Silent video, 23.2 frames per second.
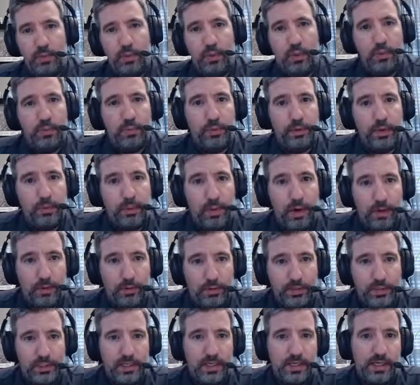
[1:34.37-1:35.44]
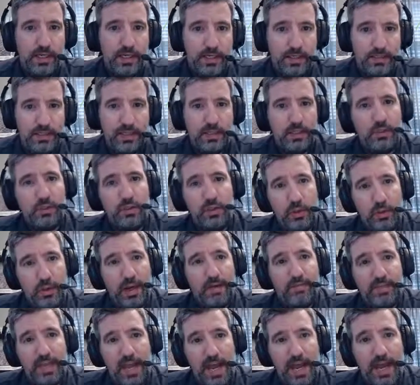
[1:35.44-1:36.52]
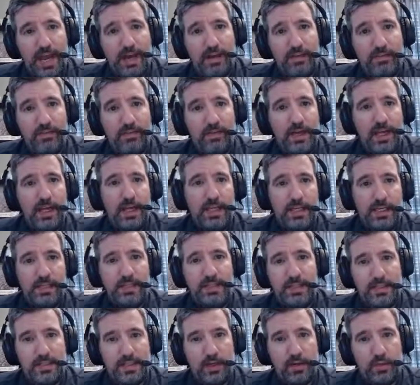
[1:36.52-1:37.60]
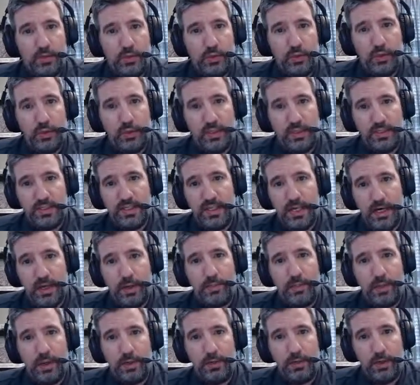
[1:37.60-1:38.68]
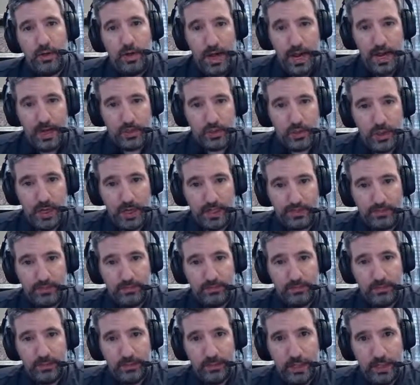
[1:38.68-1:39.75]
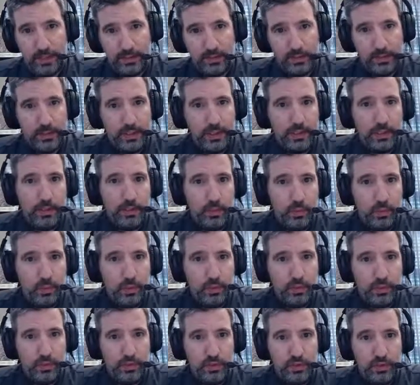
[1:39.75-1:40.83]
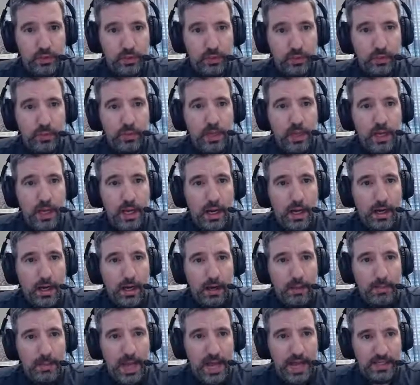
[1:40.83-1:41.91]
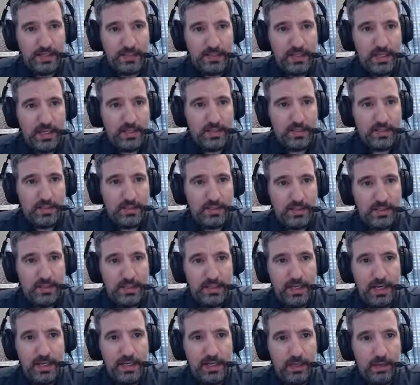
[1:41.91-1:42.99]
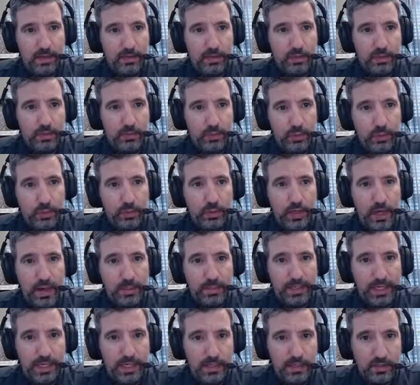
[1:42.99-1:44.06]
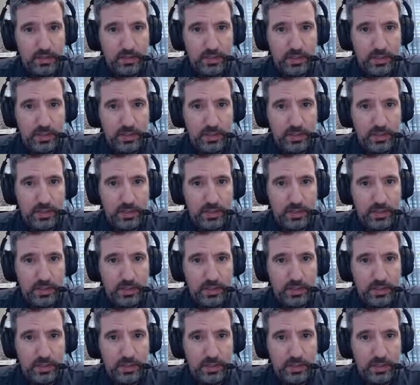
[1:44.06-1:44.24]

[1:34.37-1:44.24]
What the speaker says: important prerequisite is that you do have to have EasyTerritory set up under Azure Active Directory in order to access the data through Common Data